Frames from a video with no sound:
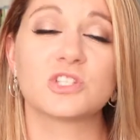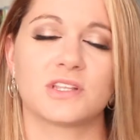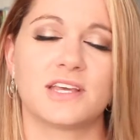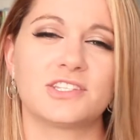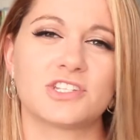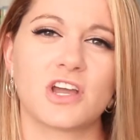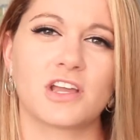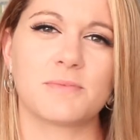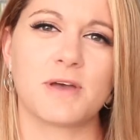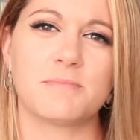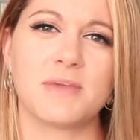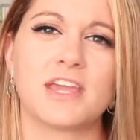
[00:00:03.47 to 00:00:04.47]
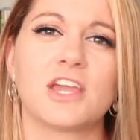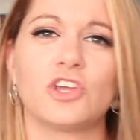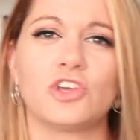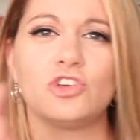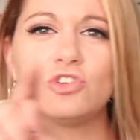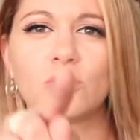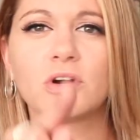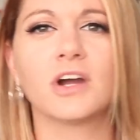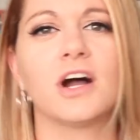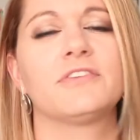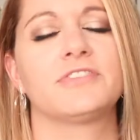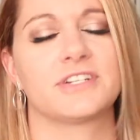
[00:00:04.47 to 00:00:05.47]
So let's talk about making your
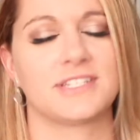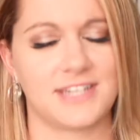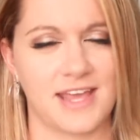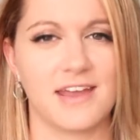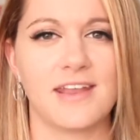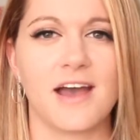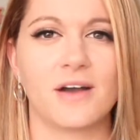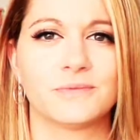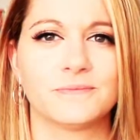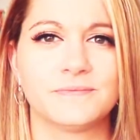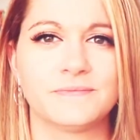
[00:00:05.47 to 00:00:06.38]
offer stand out.